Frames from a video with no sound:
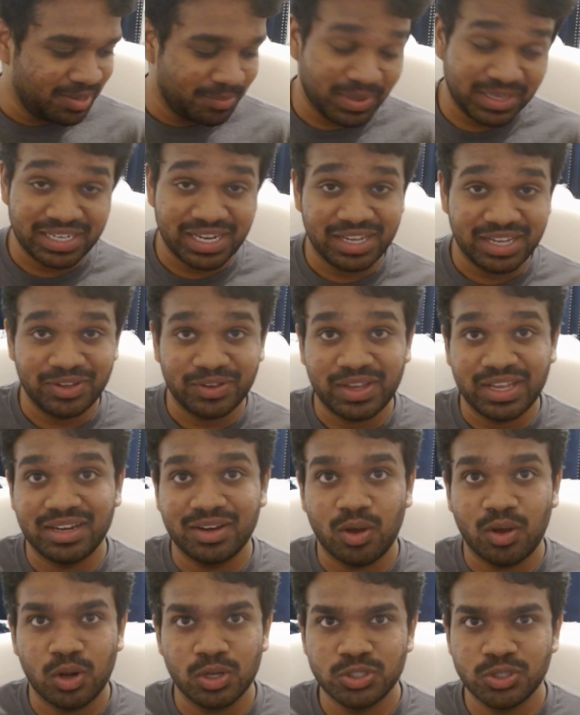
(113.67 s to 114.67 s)
But yeah, you
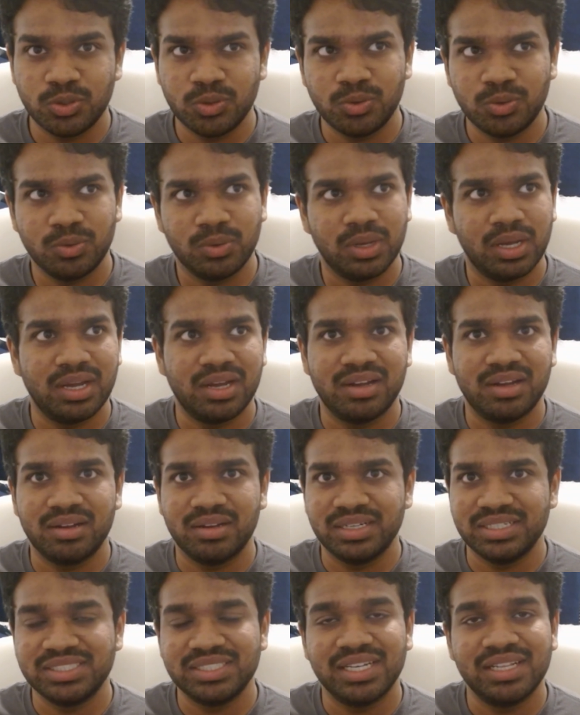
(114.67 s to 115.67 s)
can also
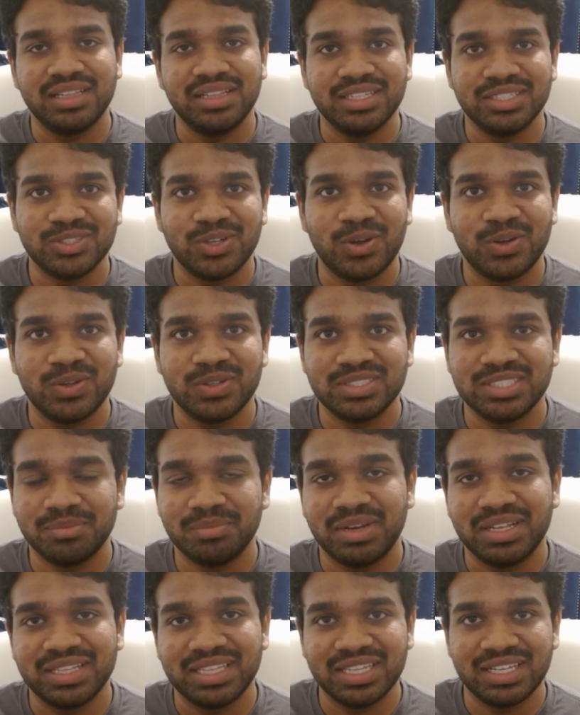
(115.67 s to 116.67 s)
install this on
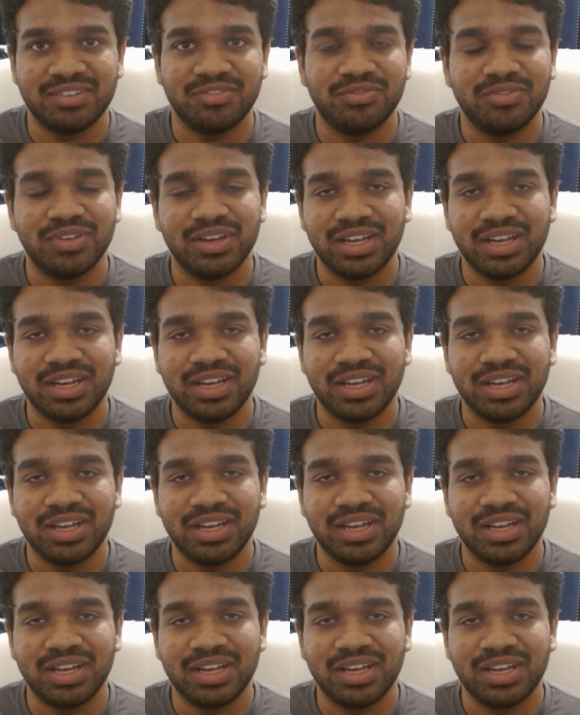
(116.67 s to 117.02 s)
some other